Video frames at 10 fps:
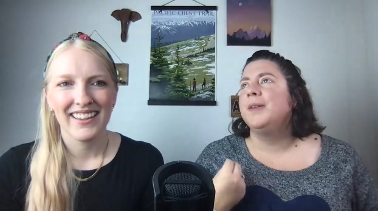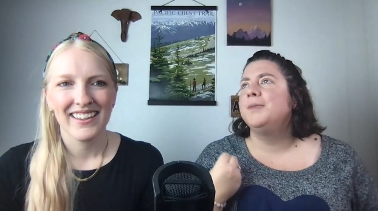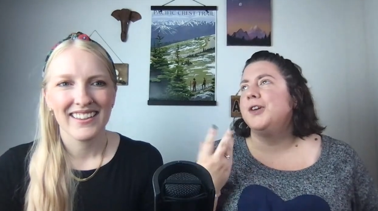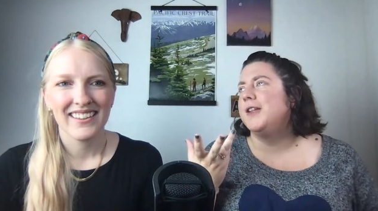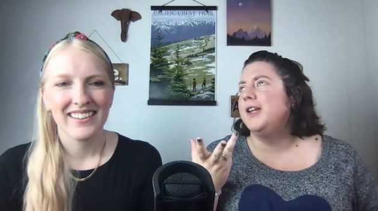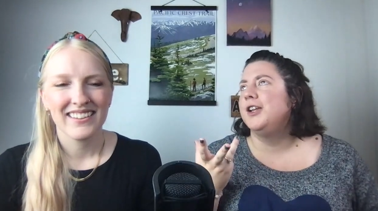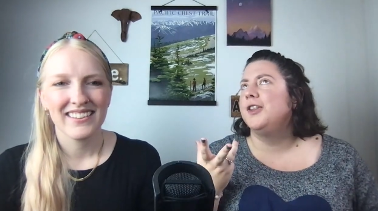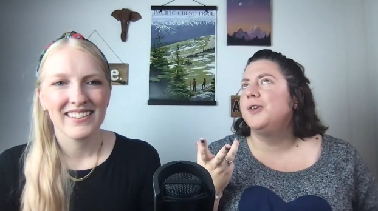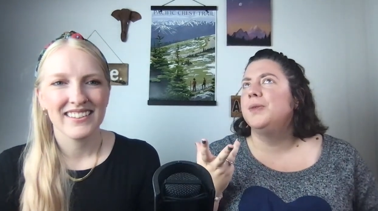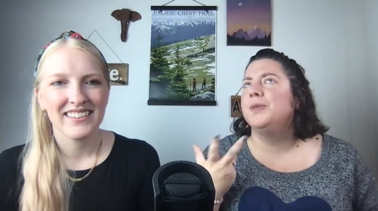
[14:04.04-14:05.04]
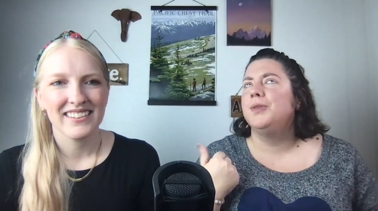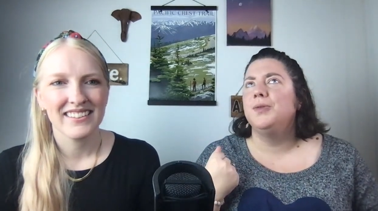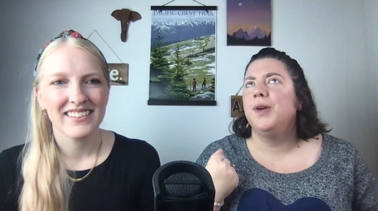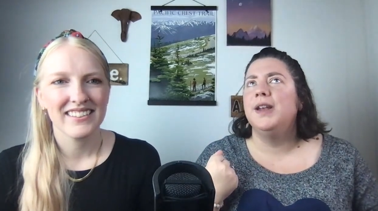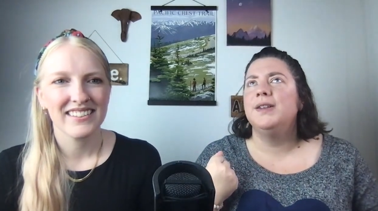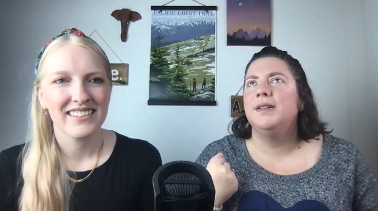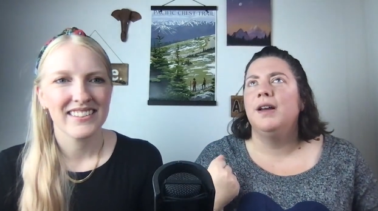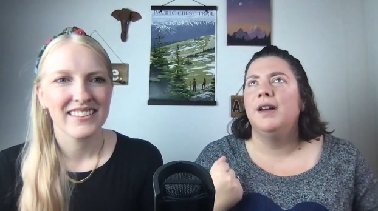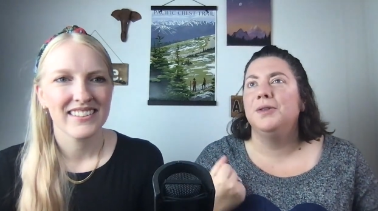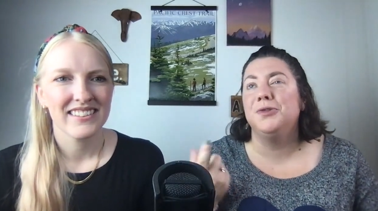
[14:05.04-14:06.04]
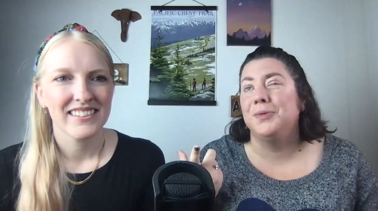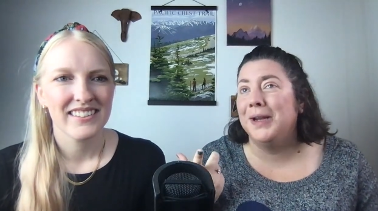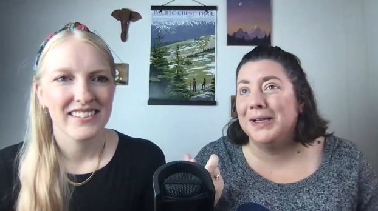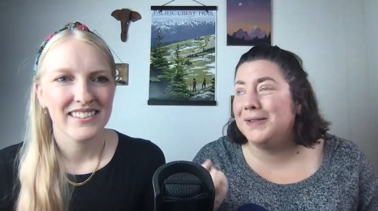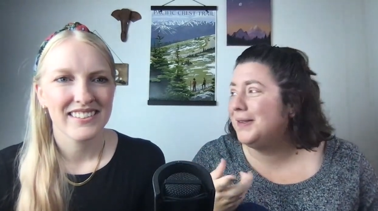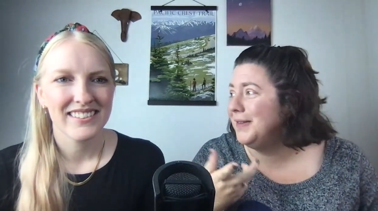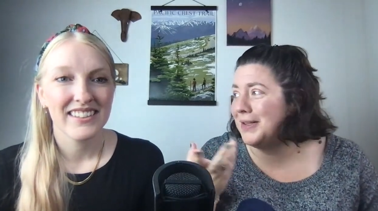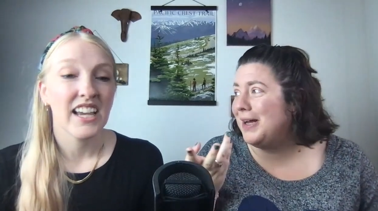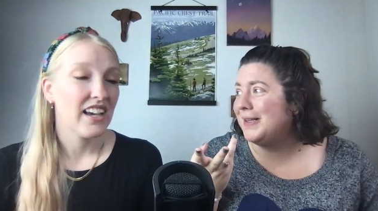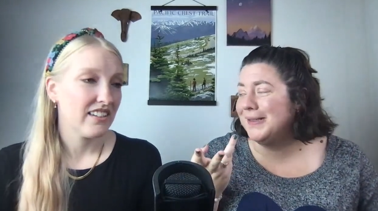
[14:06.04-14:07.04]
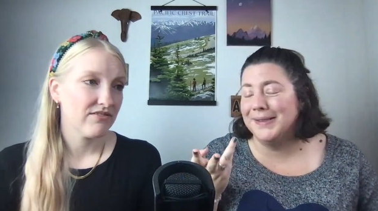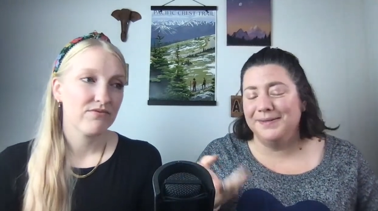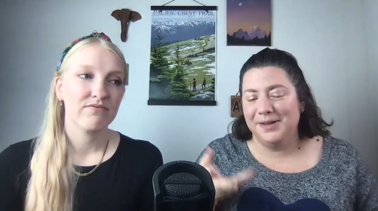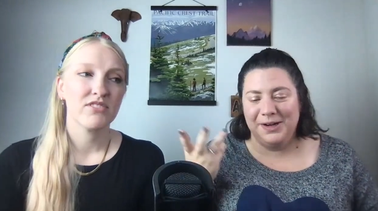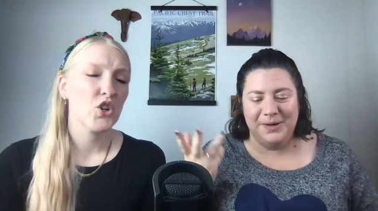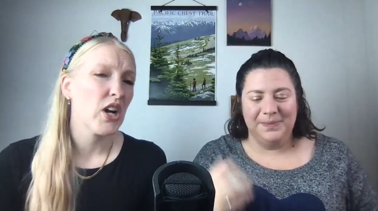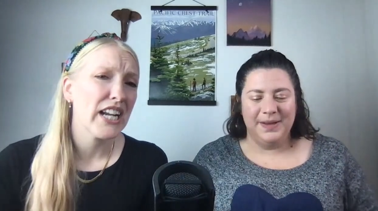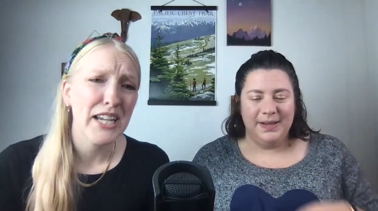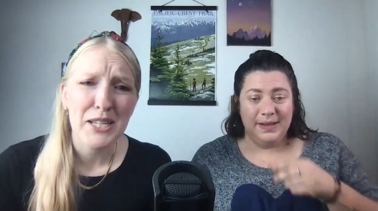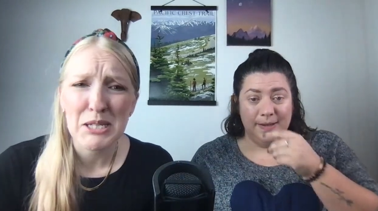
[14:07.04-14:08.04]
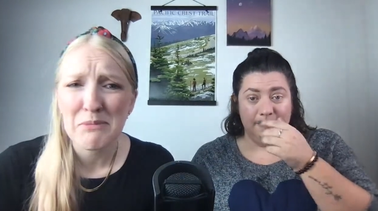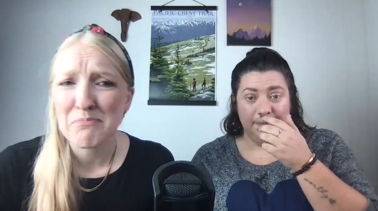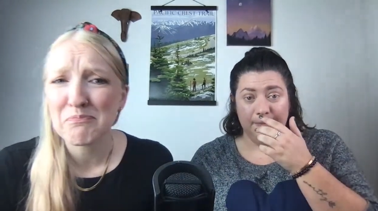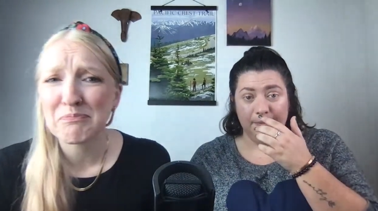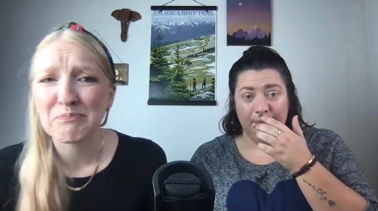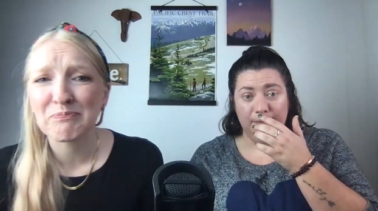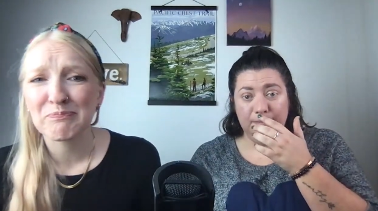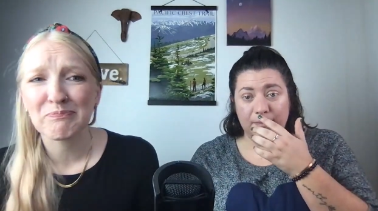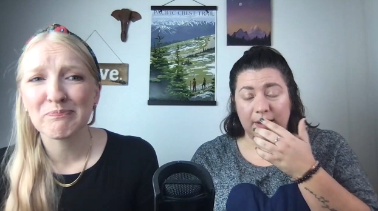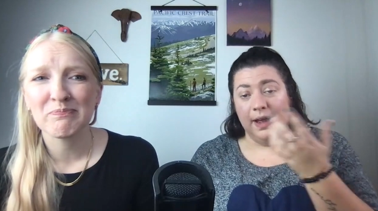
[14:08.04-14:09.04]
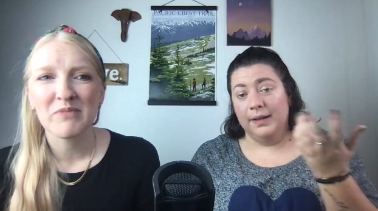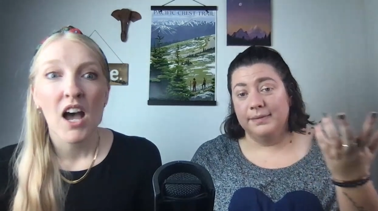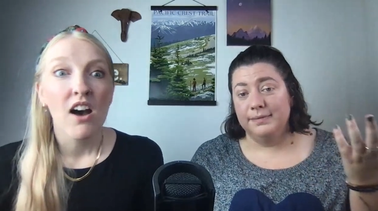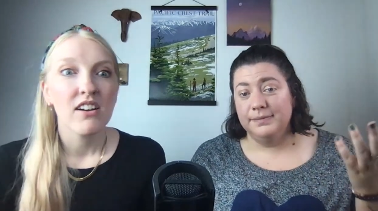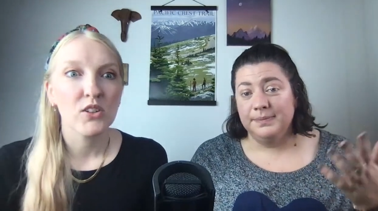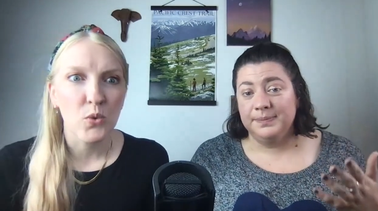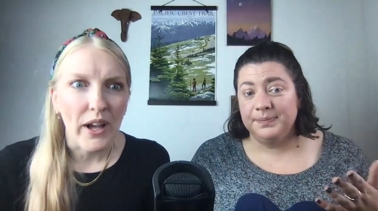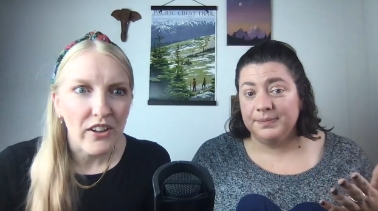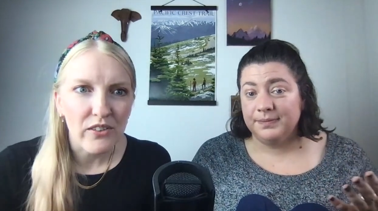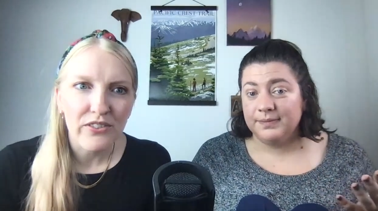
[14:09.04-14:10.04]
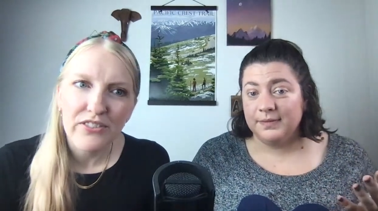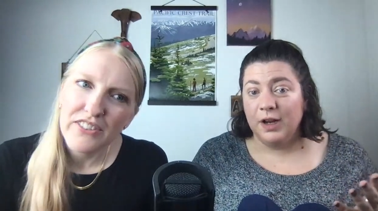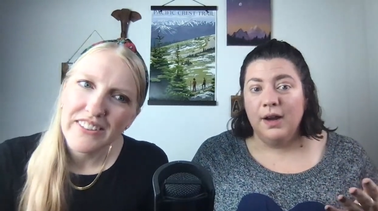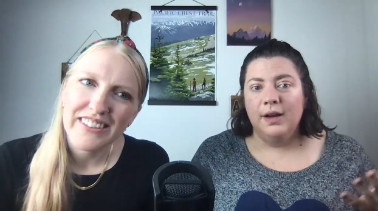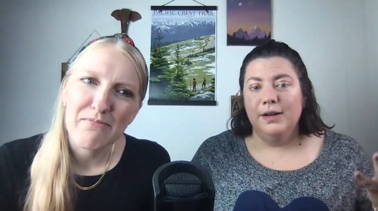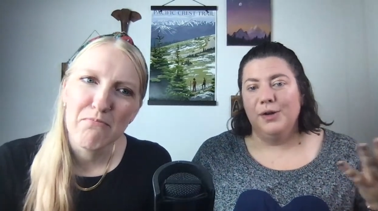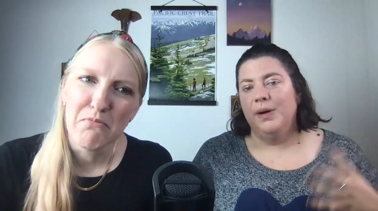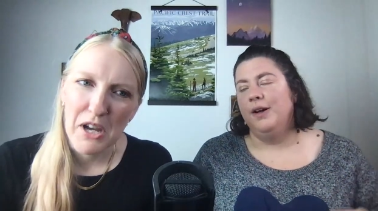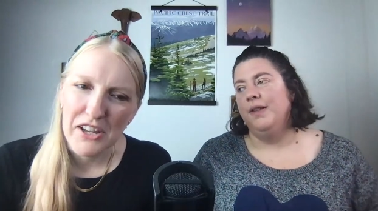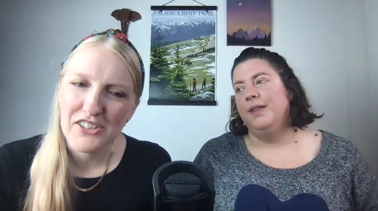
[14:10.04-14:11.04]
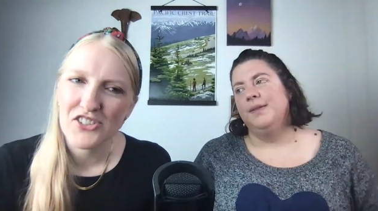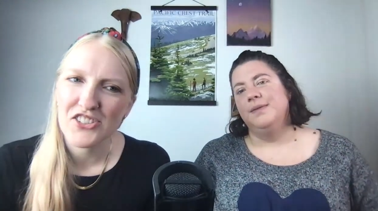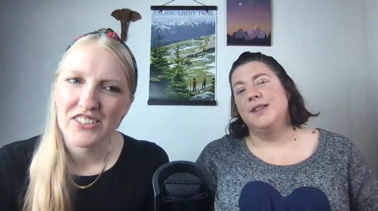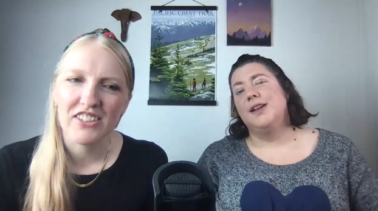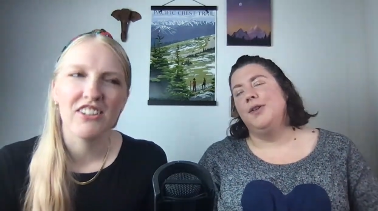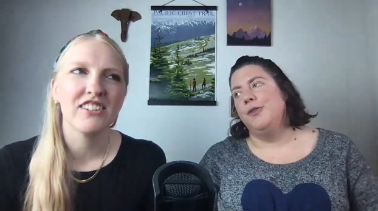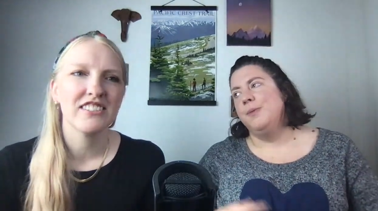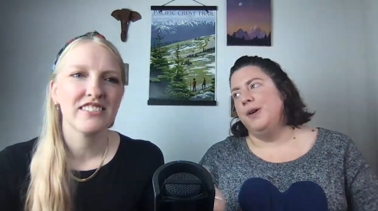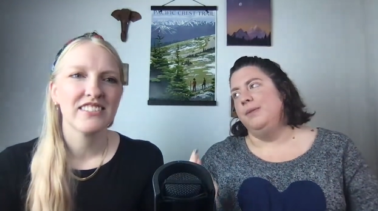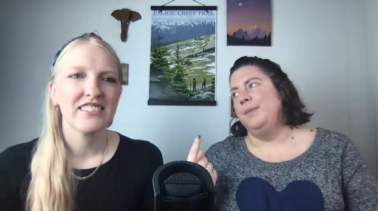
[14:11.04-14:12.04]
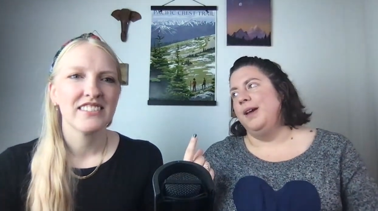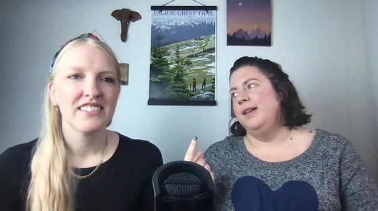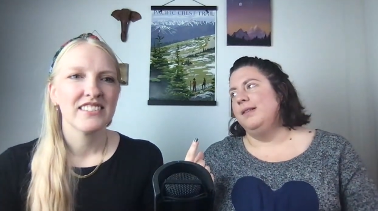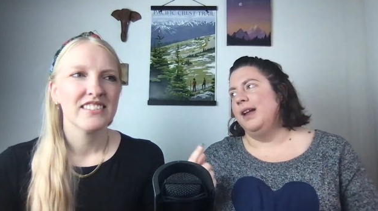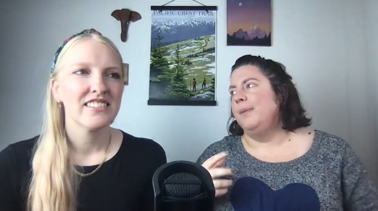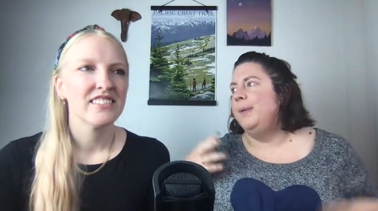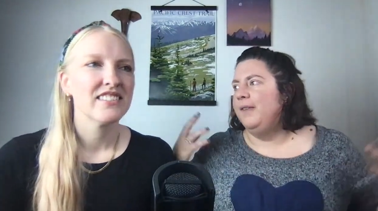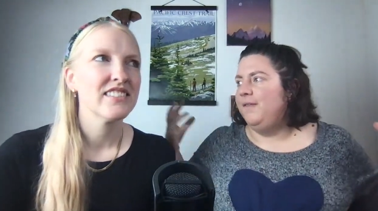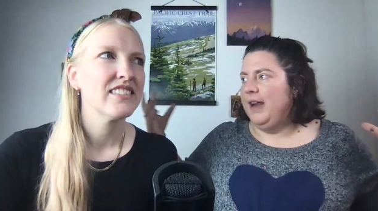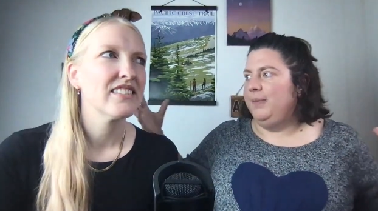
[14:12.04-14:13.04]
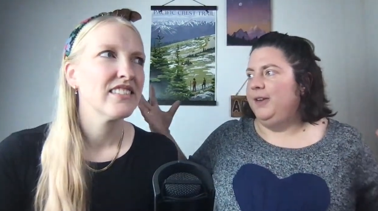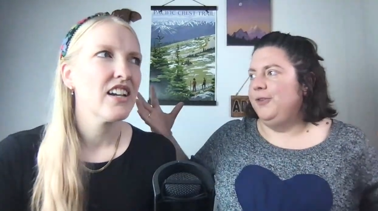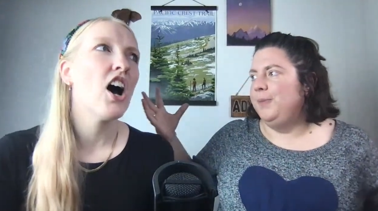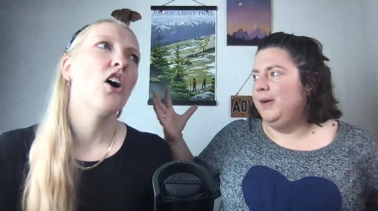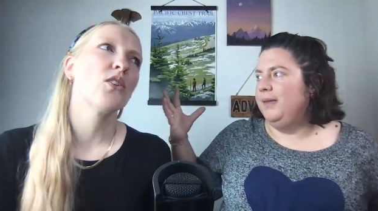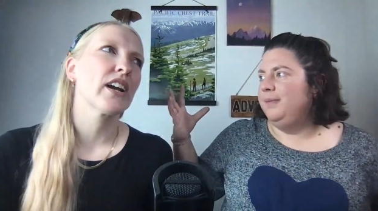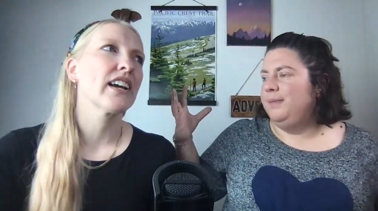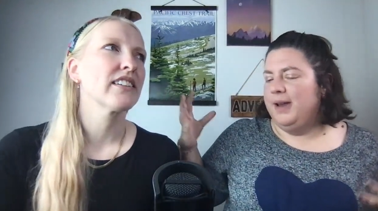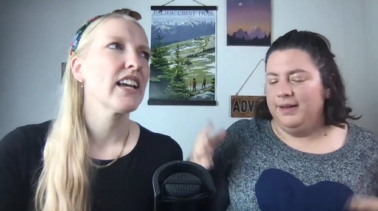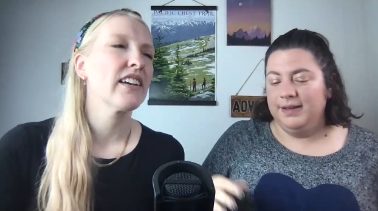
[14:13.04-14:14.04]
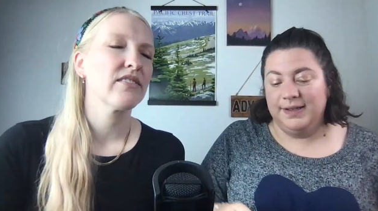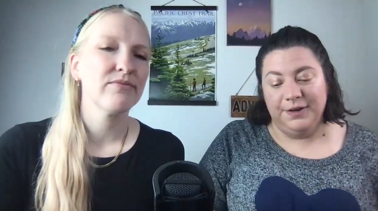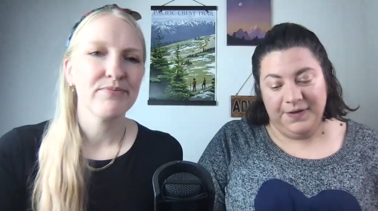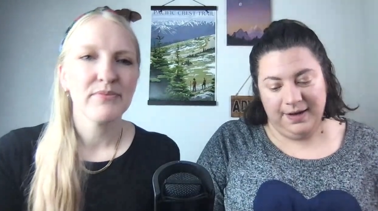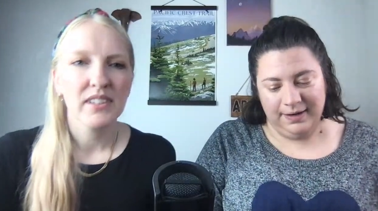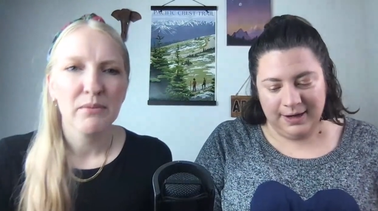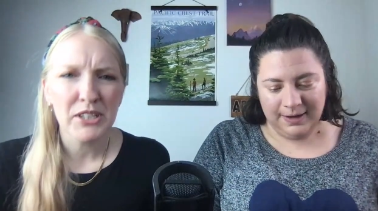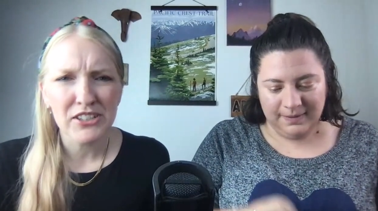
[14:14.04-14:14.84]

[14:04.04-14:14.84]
Speaker 1: trying to think of another great charades. It's classic, you know. Cranium.
Speaker 2: Yeah. Quelf. Yes.
Speaker 1: That's not a group one, but like a big family group one. Okay. But it's still fun. But you